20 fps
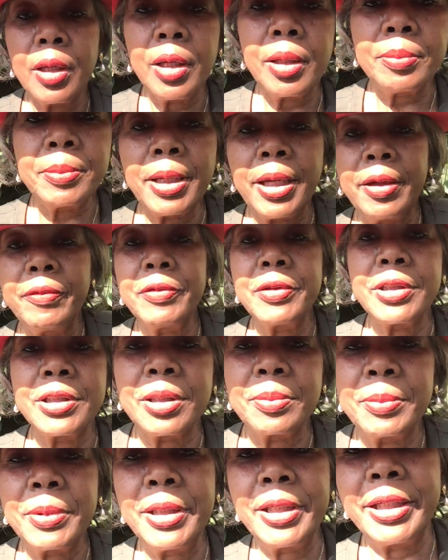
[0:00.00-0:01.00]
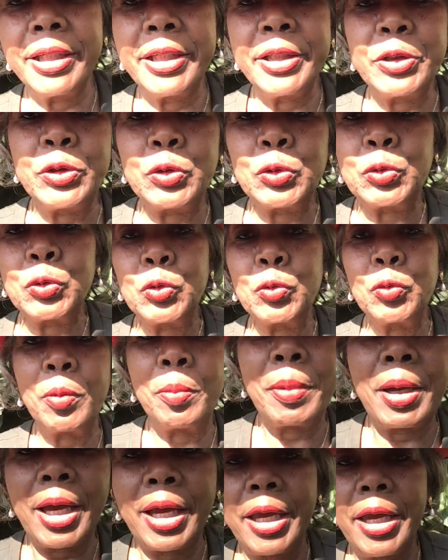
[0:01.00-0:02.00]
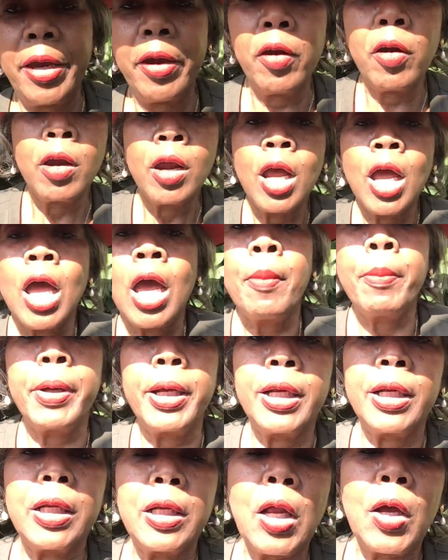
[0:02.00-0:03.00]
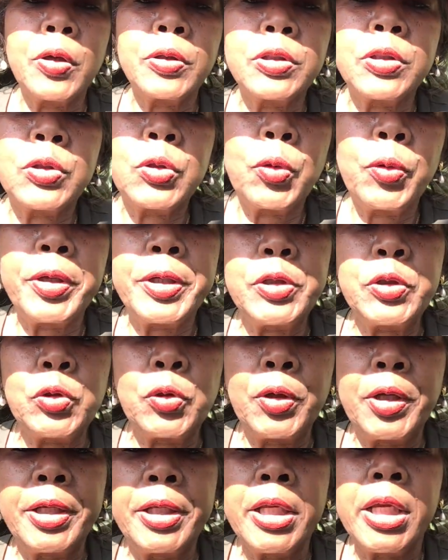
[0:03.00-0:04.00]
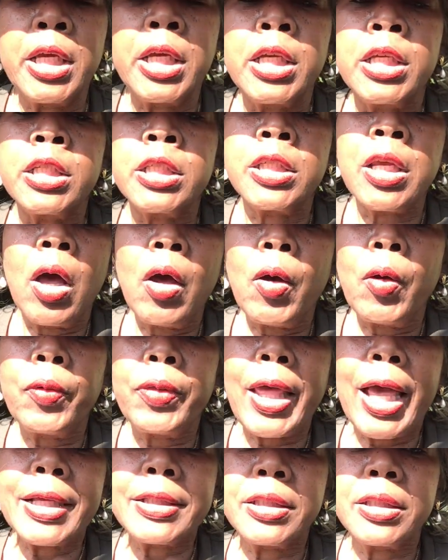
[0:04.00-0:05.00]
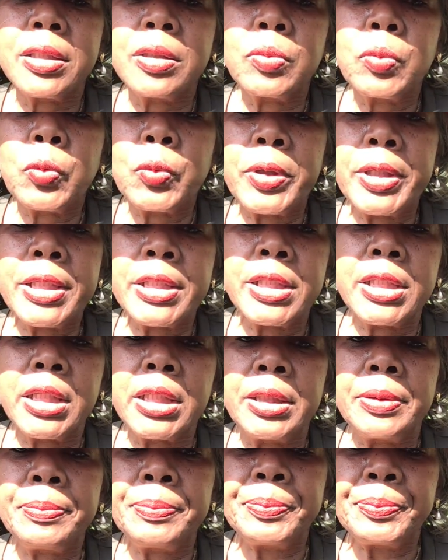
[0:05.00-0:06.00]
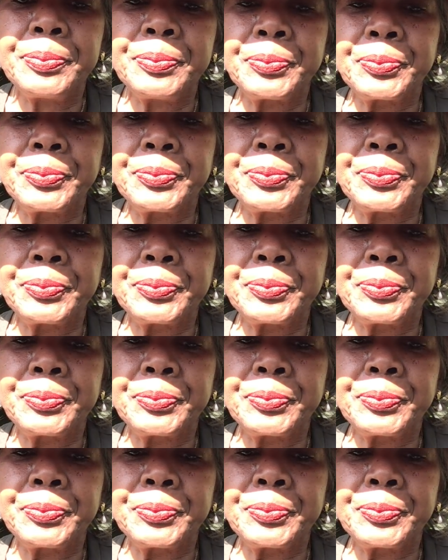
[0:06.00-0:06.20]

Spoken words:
I'm having some issues with my hair, but long story short, so that's the reason